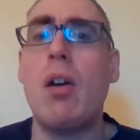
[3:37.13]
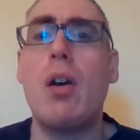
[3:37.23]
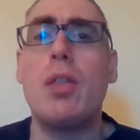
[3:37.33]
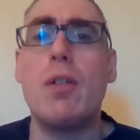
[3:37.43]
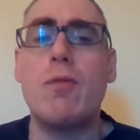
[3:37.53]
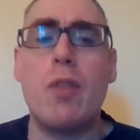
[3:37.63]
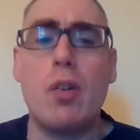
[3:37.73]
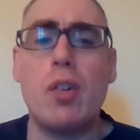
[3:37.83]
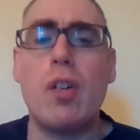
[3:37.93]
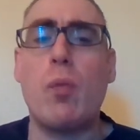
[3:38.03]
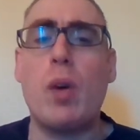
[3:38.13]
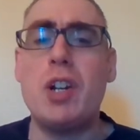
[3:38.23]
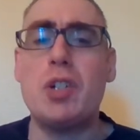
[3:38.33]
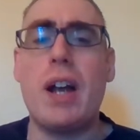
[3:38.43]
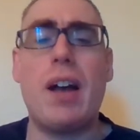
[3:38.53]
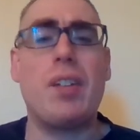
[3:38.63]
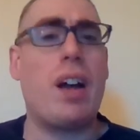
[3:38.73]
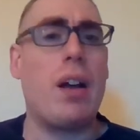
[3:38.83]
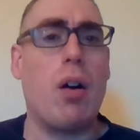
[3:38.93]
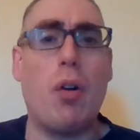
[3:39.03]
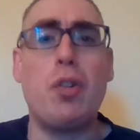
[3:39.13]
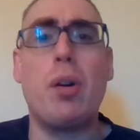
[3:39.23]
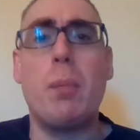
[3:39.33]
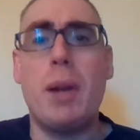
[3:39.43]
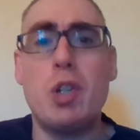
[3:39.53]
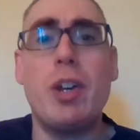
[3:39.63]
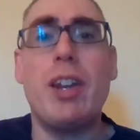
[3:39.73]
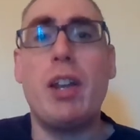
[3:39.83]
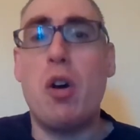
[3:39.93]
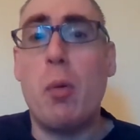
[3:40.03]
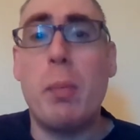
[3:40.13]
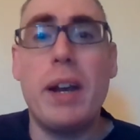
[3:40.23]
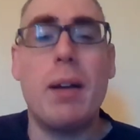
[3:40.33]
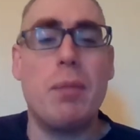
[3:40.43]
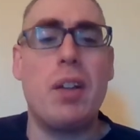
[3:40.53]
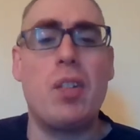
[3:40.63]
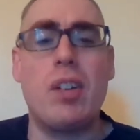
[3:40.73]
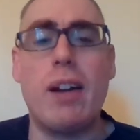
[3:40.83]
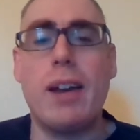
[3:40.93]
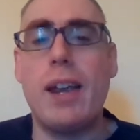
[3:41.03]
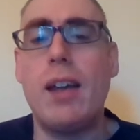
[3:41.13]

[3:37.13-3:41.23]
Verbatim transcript: The first of which, as I also mentioned in the opening of this study,